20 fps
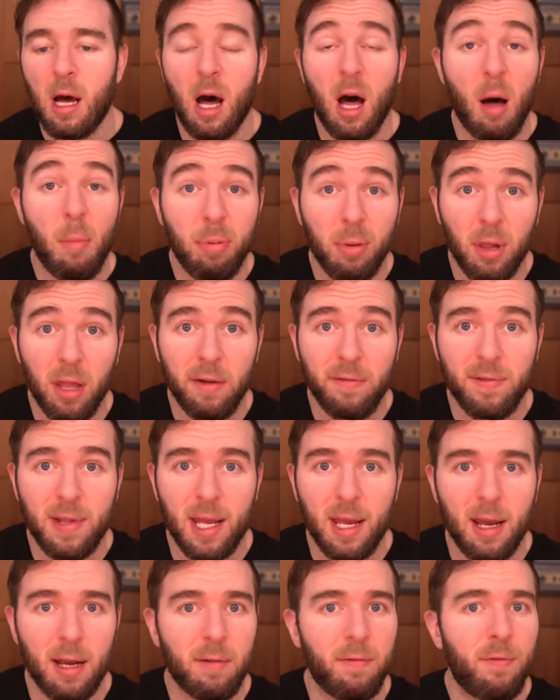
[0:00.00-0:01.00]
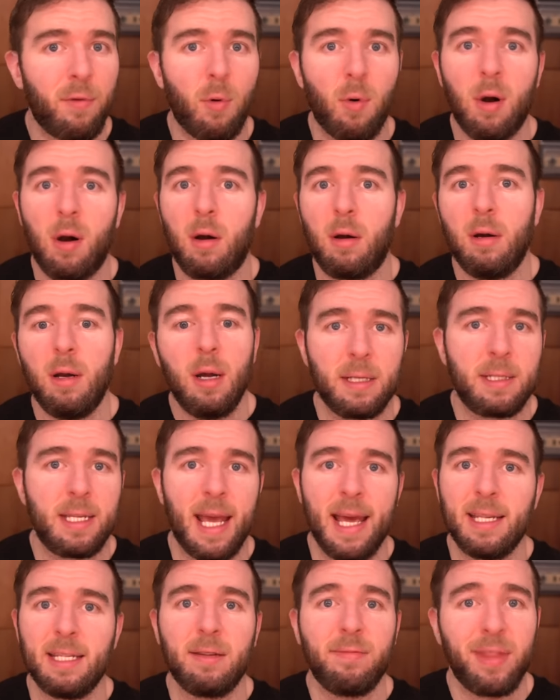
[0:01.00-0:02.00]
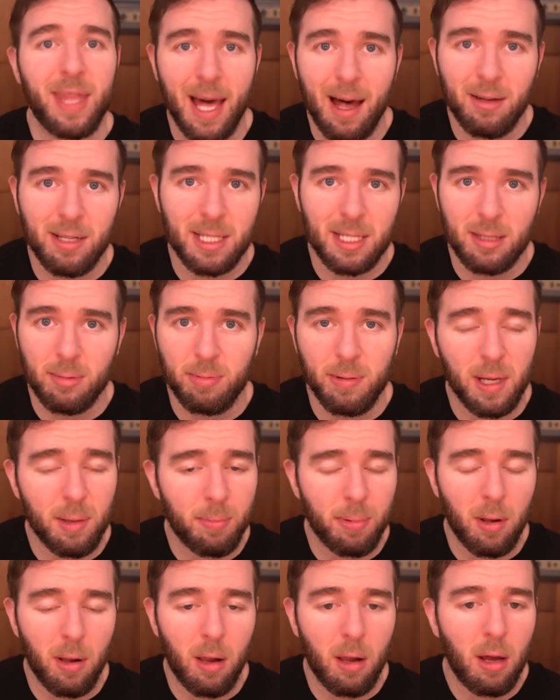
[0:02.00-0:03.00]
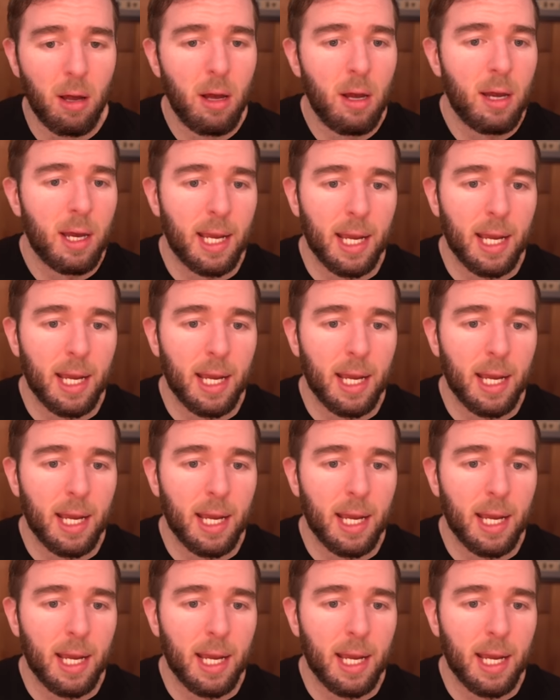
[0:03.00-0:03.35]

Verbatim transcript: uplifting for tens of thousands of people.